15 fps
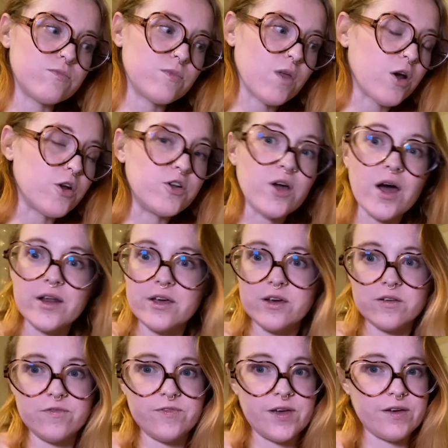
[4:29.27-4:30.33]
are not a
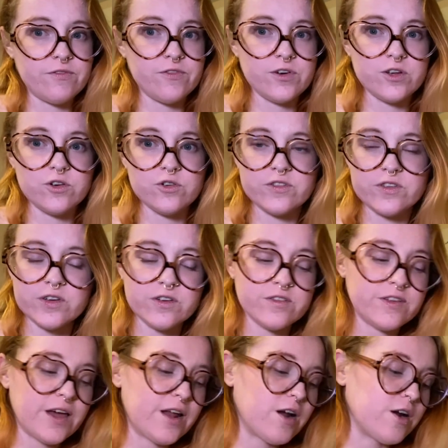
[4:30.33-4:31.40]
good fit for your skill
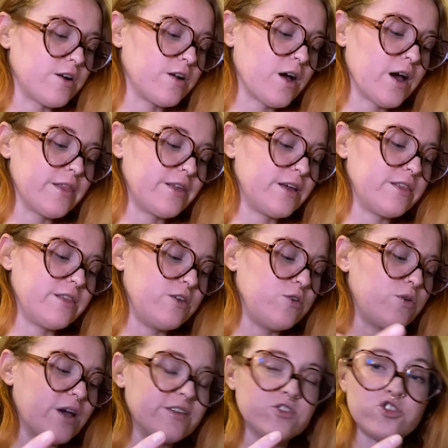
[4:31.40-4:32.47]
set, you
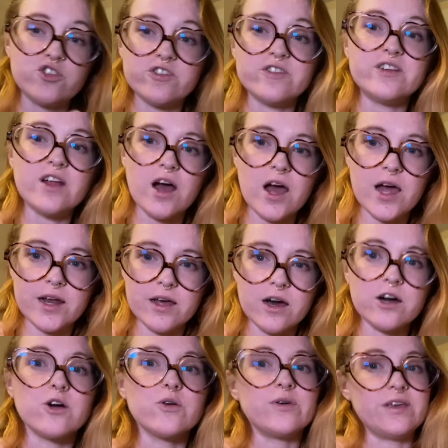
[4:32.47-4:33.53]
guys are just not a
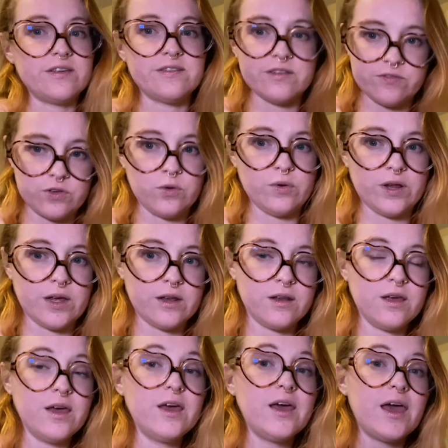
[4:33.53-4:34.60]
cohesive unit.
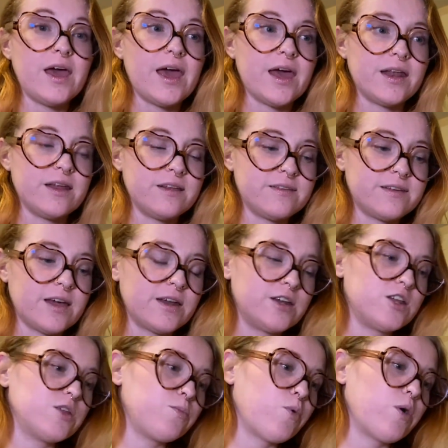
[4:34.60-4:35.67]
And it's getting
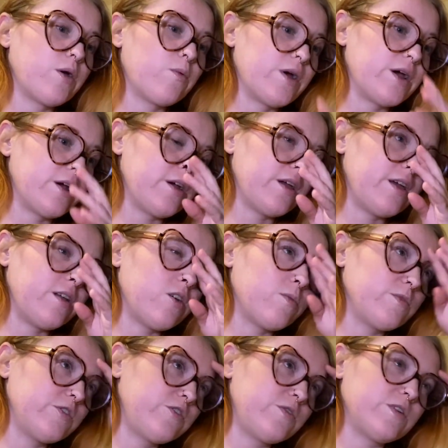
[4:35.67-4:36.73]
to the point where it
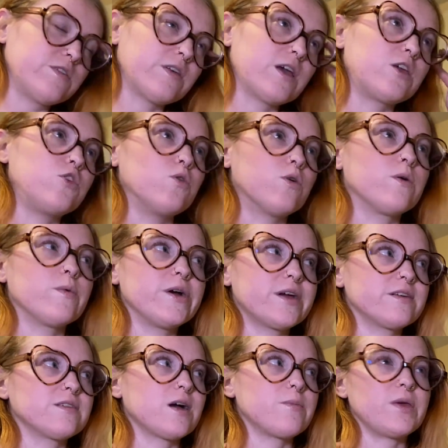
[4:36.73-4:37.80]
almost feels like your work
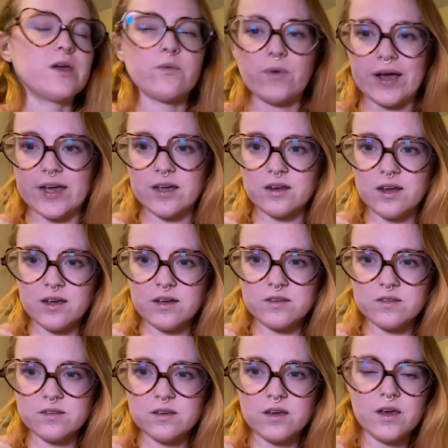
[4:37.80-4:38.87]
is not being
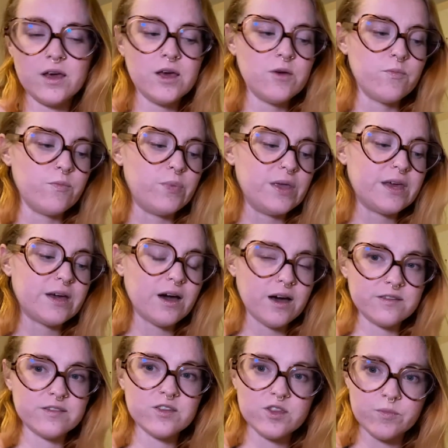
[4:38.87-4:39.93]
recognized
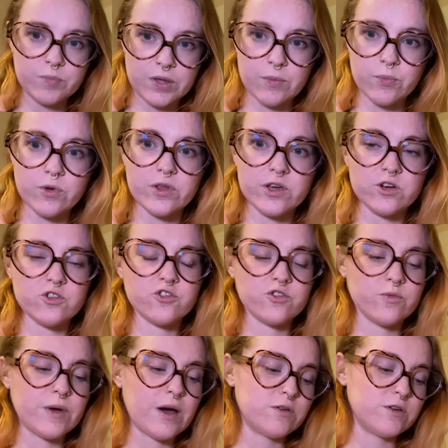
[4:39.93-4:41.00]
because of the people that you're
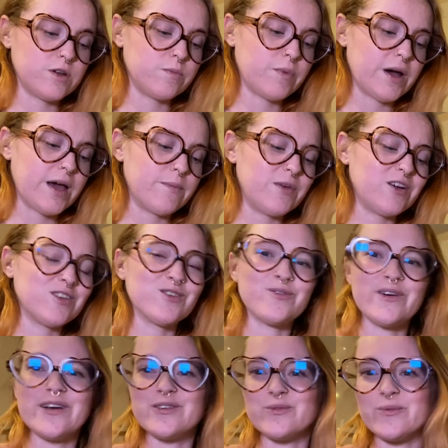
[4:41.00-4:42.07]
surrounded by. I'm hearing the
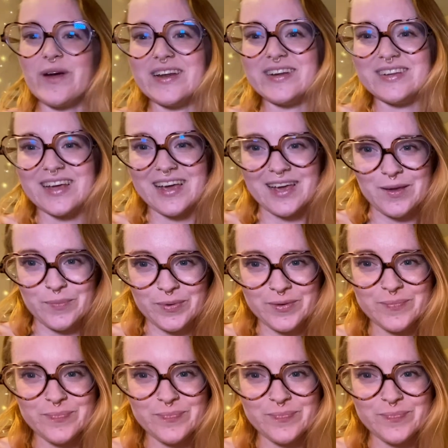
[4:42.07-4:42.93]
phrase red tape.